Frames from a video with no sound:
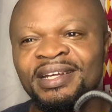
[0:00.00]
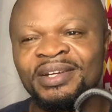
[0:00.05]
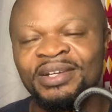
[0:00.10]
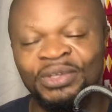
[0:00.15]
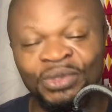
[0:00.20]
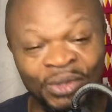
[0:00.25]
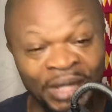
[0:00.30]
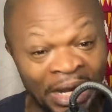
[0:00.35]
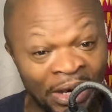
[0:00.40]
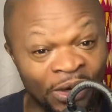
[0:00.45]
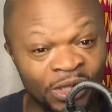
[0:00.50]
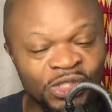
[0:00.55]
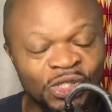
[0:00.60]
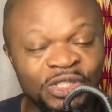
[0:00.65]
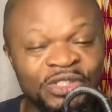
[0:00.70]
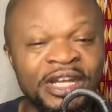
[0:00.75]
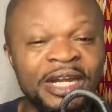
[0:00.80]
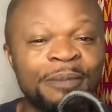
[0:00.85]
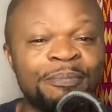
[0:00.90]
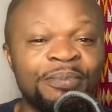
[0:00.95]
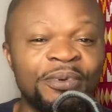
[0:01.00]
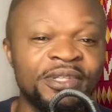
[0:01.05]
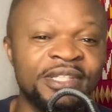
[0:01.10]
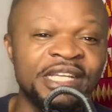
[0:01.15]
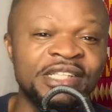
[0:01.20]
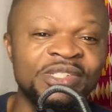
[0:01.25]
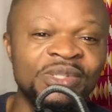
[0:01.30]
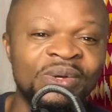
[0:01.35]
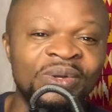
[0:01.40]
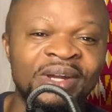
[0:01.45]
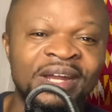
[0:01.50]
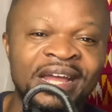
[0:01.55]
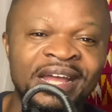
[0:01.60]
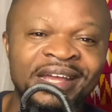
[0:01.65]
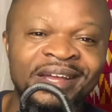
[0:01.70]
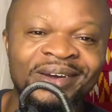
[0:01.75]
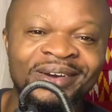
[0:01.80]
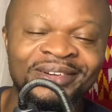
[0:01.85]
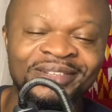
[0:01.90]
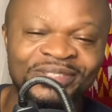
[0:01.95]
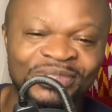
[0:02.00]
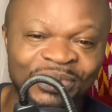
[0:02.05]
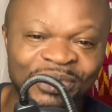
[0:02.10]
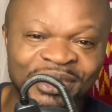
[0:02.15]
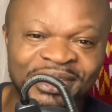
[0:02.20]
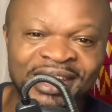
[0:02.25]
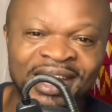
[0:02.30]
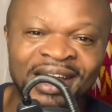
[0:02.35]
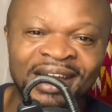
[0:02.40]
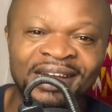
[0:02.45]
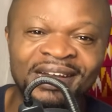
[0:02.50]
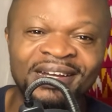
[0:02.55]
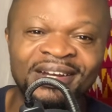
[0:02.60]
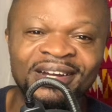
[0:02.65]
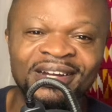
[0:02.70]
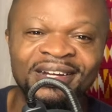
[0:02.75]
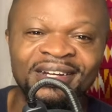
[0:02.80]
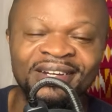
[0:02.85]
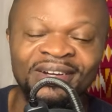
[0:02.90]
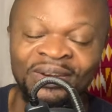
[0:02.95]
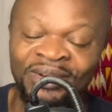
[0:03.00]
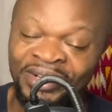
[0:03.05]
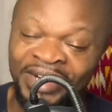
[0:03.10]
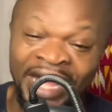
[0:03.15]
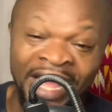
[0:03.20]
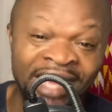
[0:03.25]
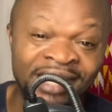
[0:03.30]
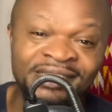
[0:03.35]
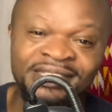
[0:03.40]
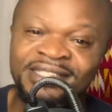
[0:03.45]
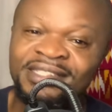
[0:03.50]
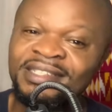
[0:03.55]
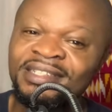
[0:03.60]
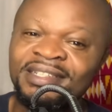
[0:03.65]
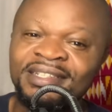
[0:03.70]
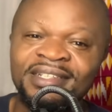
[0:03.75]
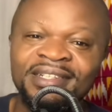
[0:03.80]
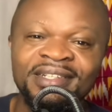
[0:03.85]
You can also join the protest online on Twitter, on X,